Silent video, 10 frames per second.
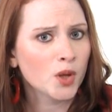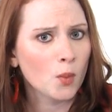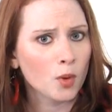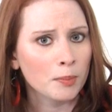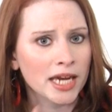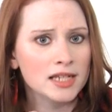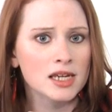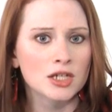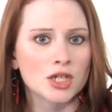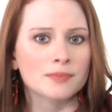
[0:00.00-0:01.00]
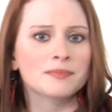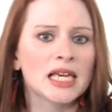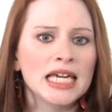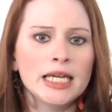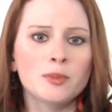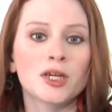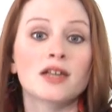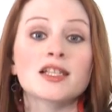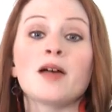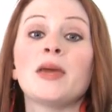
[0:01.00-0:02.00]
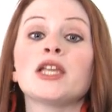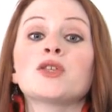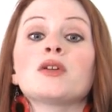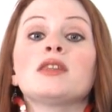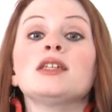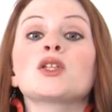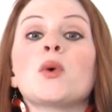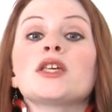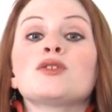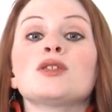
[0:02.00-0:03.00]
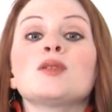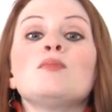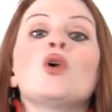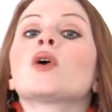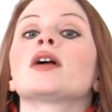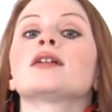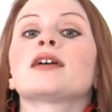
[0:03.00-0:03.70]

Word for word: Well, pay attention, because I'm answering these questions and more